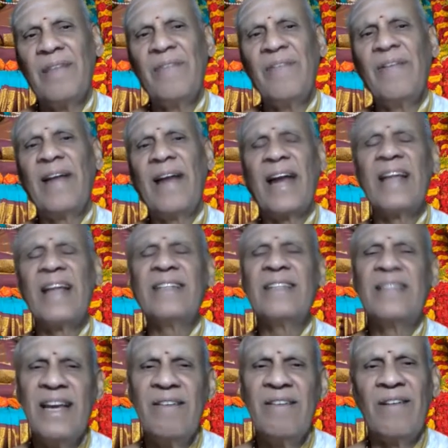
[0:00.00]
We will analyze
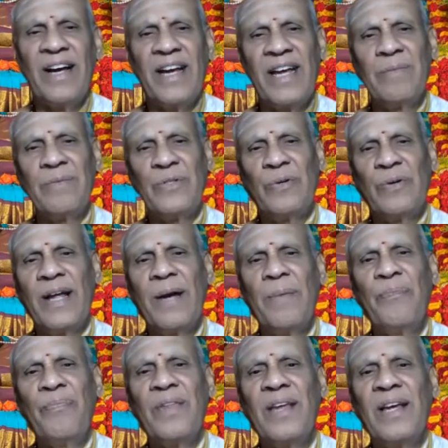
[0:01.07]
3 Vakyams today.